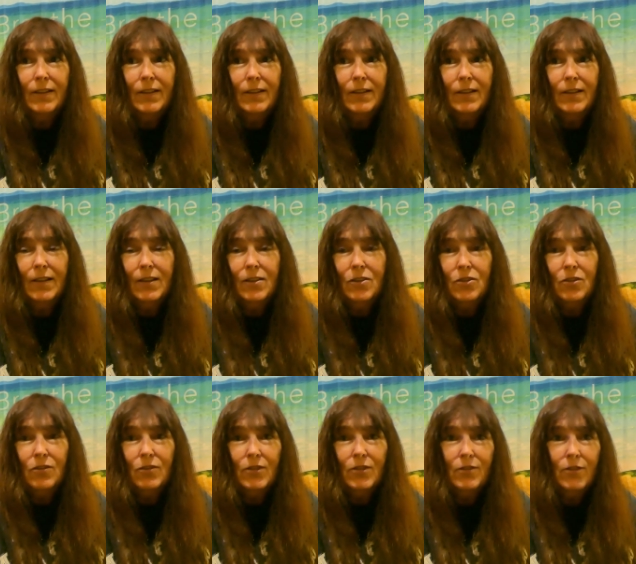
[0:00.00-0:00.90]
They're not sure
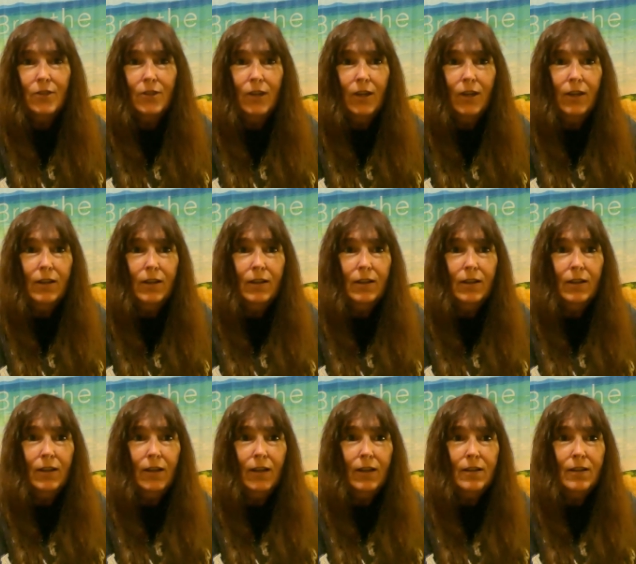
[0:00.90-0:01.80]
if it's volcanic
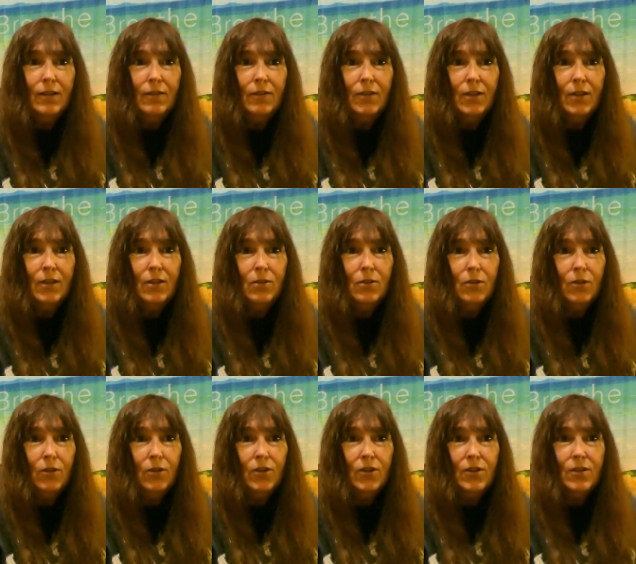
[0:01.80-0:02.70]
activity or
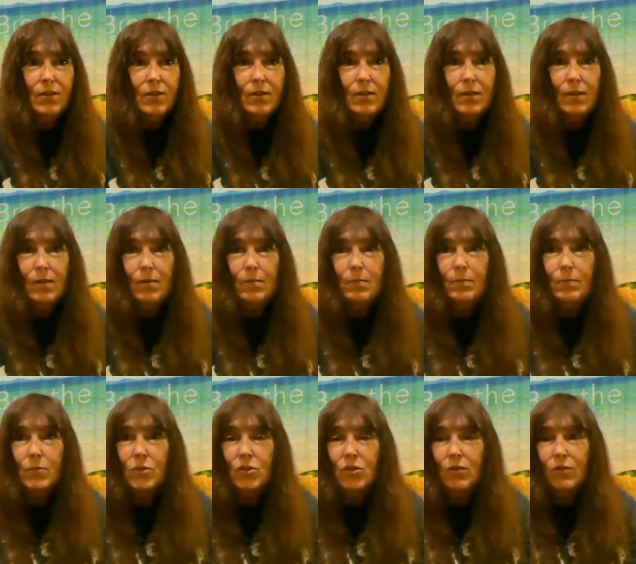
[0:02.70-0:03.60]
just um,
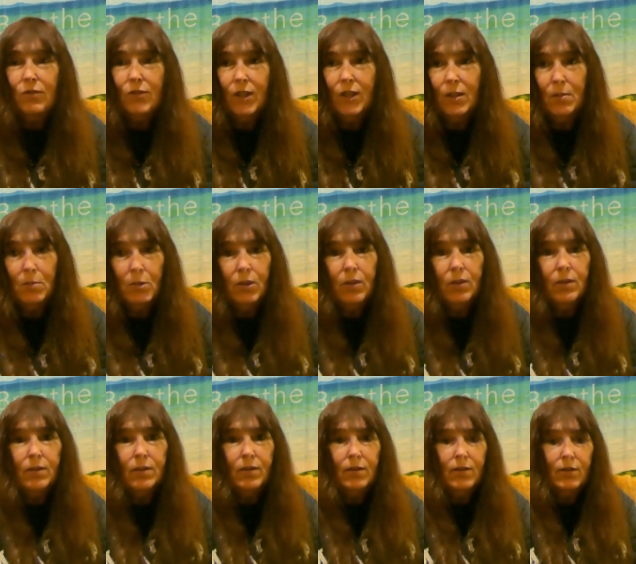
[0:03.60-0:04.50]
shifting, but
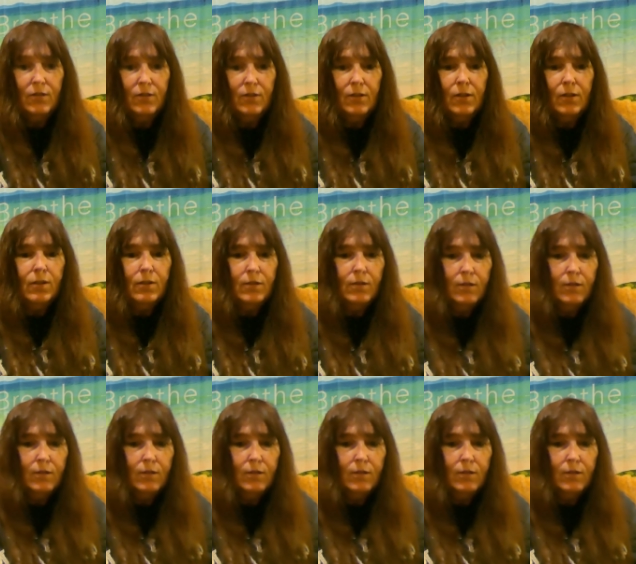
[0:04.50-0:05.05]
there's a little,